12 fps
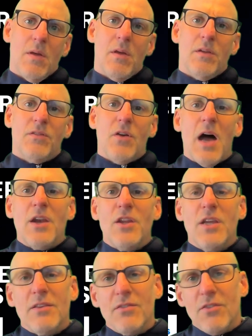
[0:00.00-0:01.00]
So how do
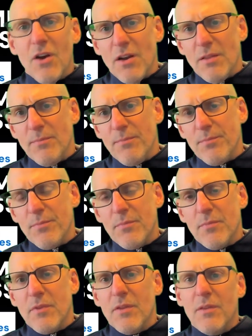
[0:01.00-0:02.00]
you get started?
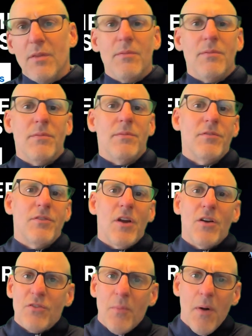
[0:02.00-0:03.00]

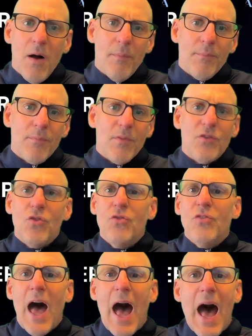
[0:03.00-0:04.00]
Start small.
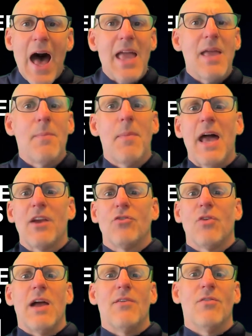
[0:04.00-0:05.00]
Choose a high impact
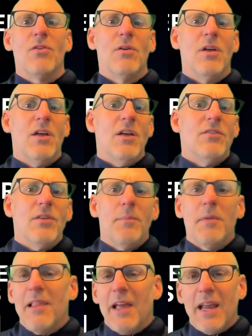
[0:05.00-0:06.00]
driver,
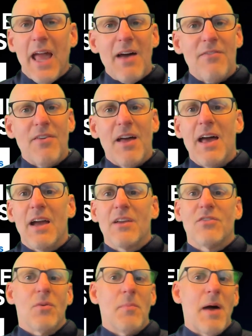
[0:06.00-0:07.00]
something like
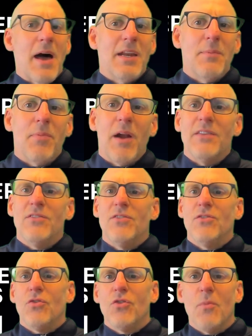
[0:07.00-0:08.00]
FX, commodity
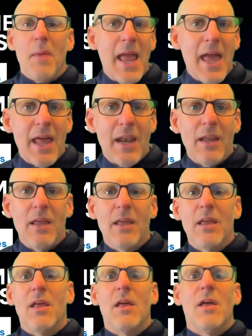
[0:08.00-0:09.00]
prices, or demand.
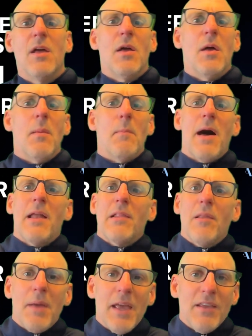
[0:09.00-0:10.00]

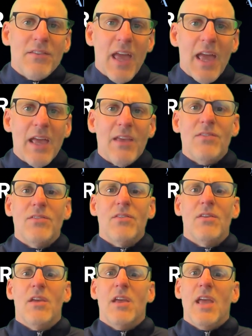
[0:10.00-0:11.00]
Model a base
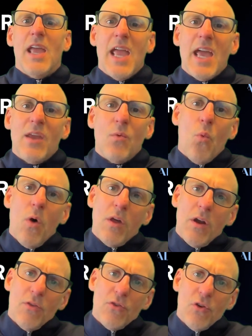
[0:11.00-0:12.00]
case and one
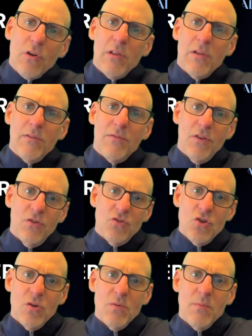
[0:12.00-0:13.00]
alternative
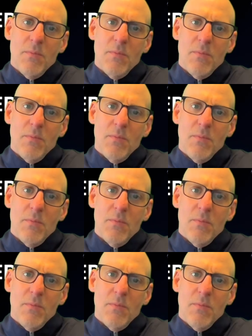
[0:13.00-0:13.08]
future.